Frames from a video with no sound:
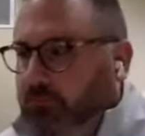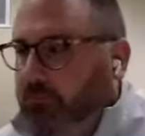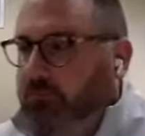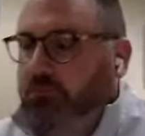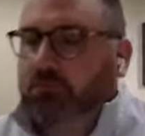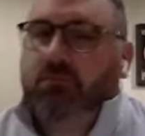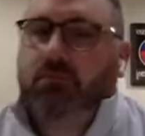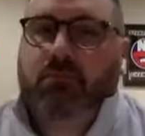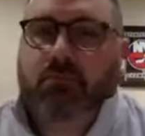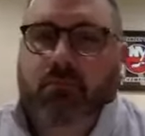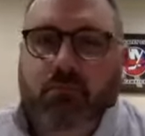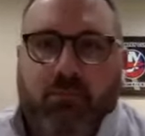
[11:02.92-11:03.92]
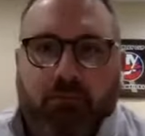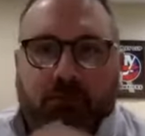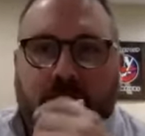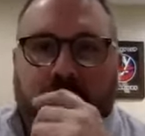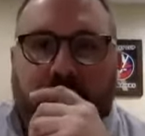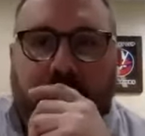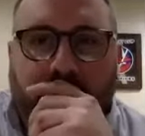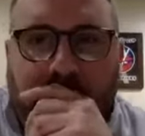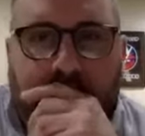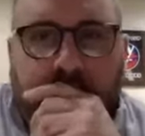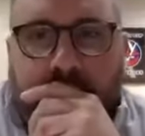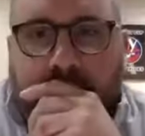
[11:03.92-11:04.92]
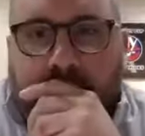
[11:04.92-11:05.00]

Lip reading: simple as like a knowledge base, like a